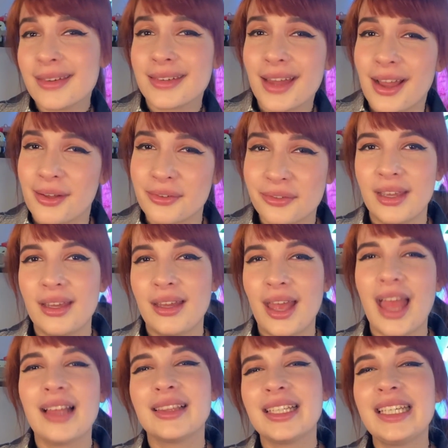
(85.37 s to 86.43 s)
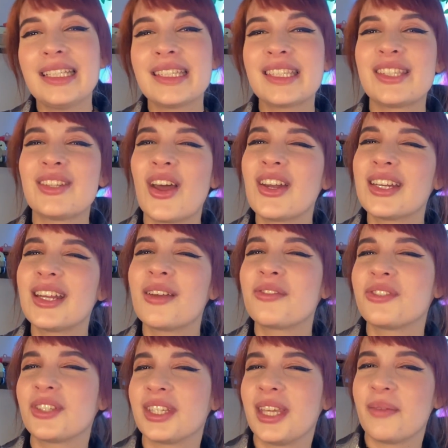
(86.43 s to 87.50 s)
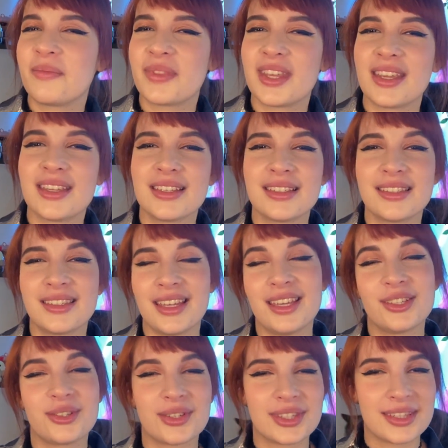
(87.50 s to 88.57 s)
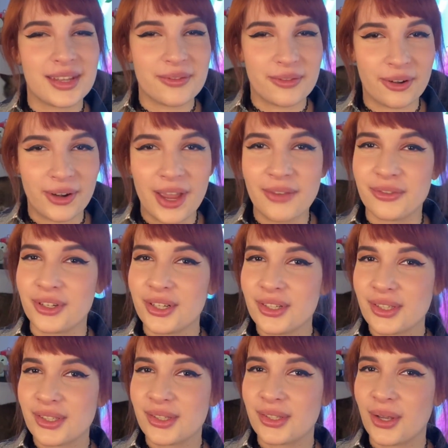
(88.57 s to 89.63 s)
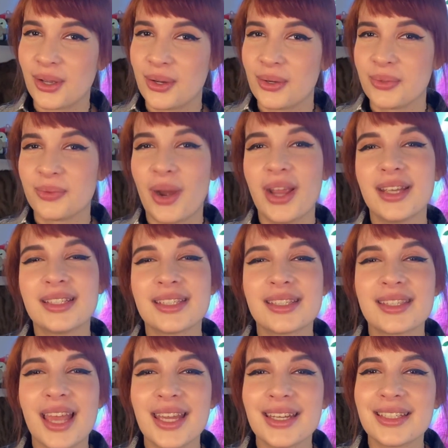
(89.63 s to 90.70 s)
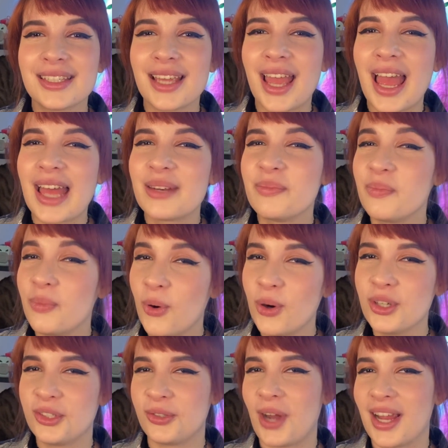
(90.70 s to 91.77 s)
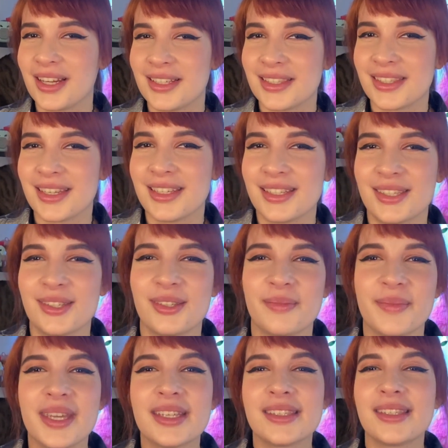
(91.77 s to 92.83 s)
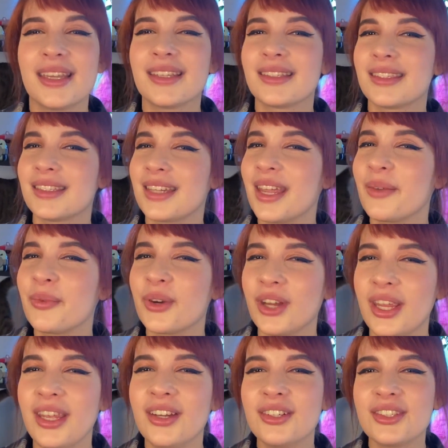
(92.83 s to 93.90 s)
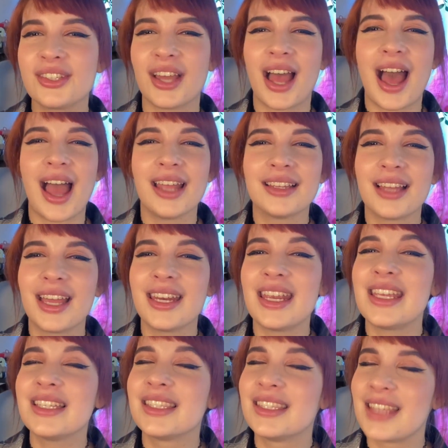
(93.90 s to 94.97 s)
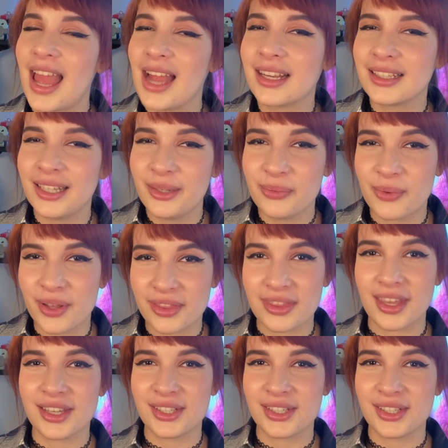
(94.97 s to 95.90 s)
enough. At least not enough to keep things interesting forever, so Riot decided to add more dragons into the mix, and today we're here to highlight exactly what they